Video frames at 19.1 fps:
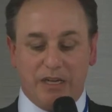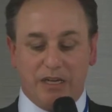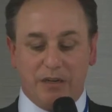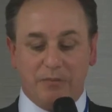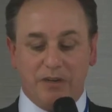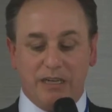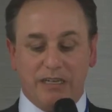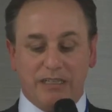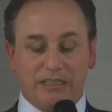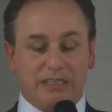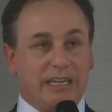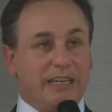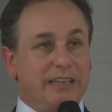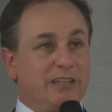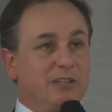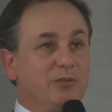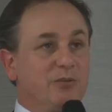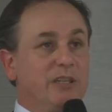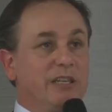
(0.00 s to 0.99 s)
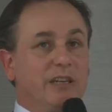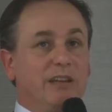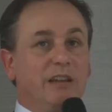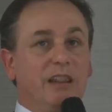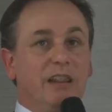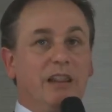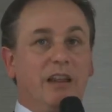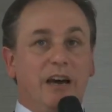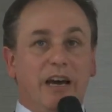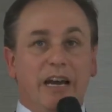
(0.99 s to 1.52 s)
maker makes, and they're doing it
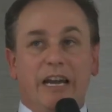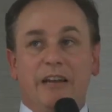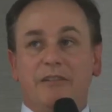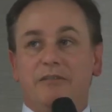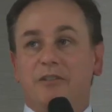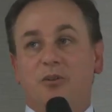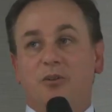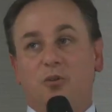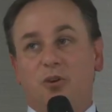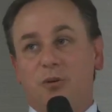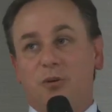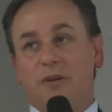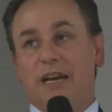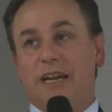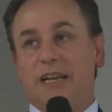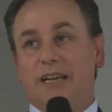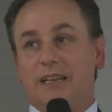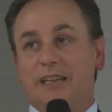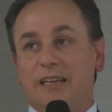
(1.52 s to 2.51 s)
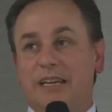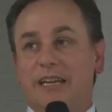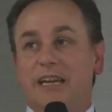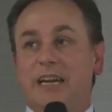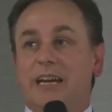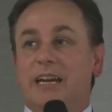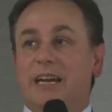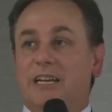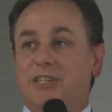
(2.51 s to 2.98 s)
live, automatically,